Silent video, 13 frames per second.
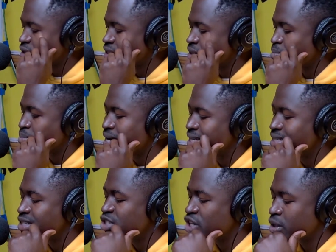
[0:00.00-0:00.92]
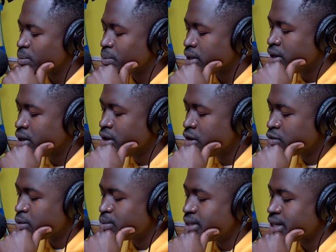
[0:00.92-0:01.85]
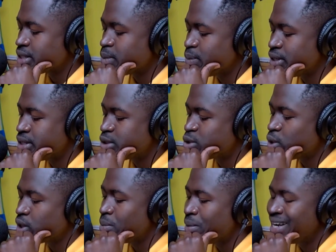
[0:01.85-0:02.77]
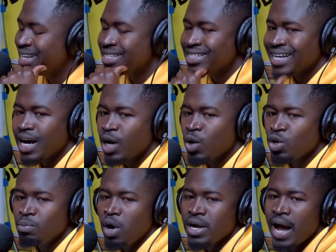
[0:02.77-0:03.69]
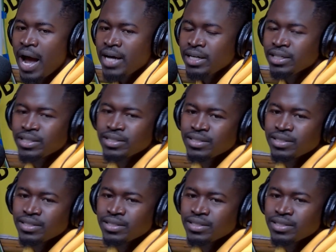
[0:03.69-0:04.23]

for this amazing gentleman from Siasa Place. He's called Kimani Njenga. Good morning.